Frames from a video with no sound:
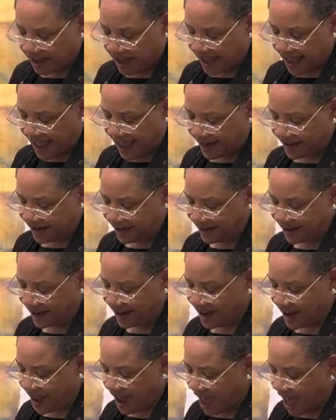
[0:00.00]
again,
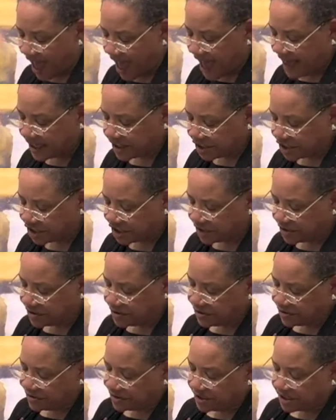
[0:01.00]
I
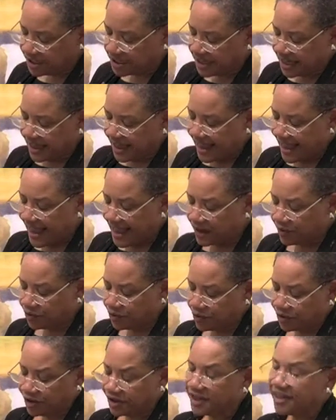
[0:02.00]
chose
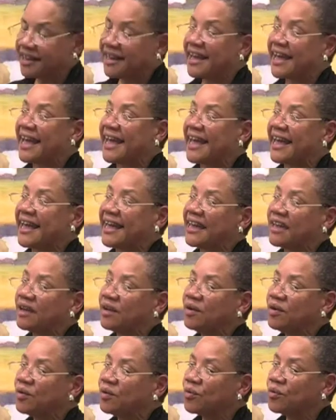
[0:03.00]
Edward
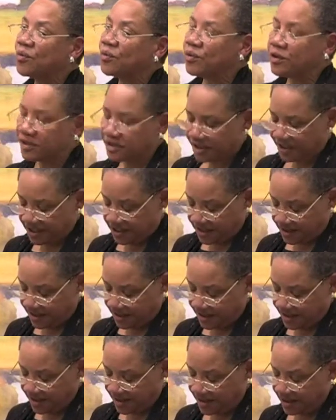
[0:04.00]
A.
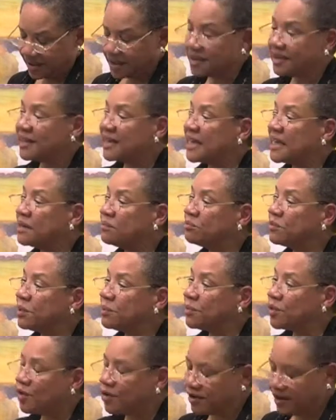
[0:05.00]
Wilson in
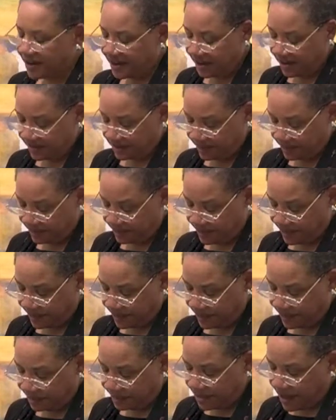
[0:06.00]
memoriam,
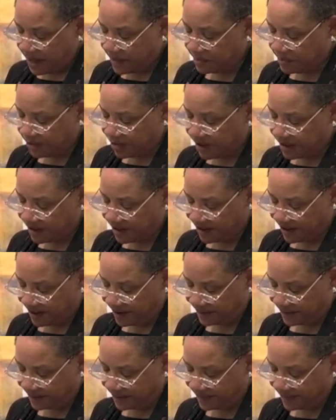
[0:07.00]
my brother.
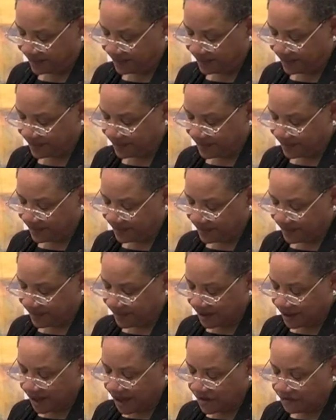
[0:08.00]

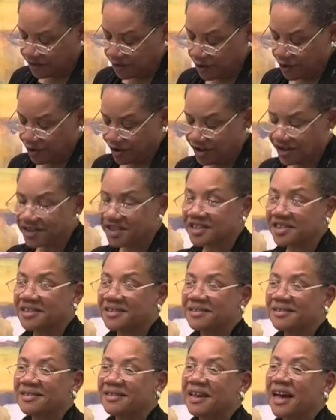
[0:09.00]
Of course,
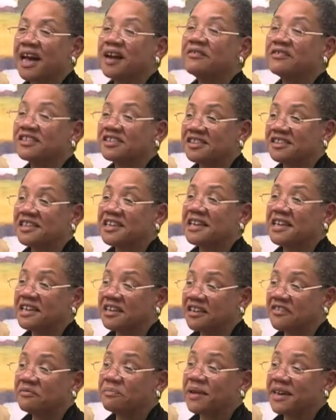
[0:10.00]
I was
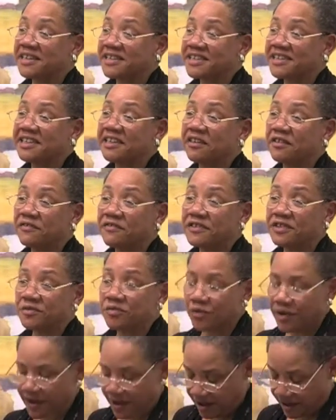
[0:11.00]
thinking of myself
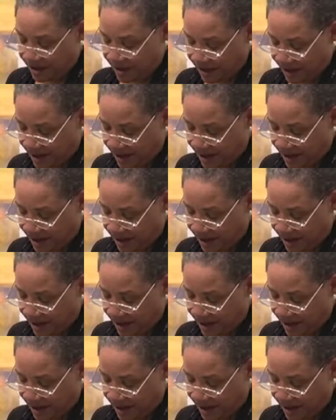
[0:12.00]
as well.